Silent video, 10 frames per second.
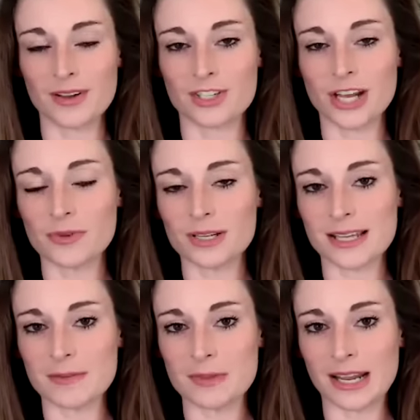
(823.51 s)
General
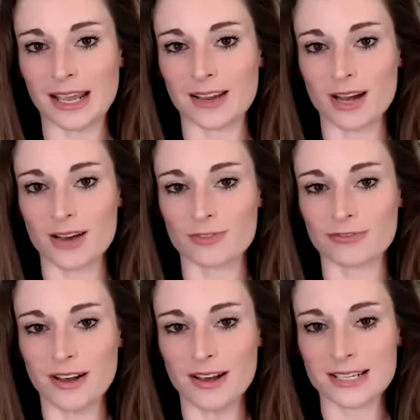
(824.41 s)
Assembly
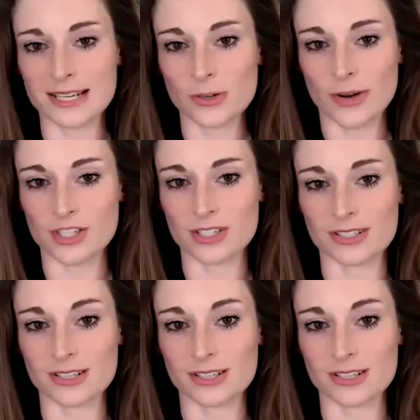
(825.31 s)
refers in its questions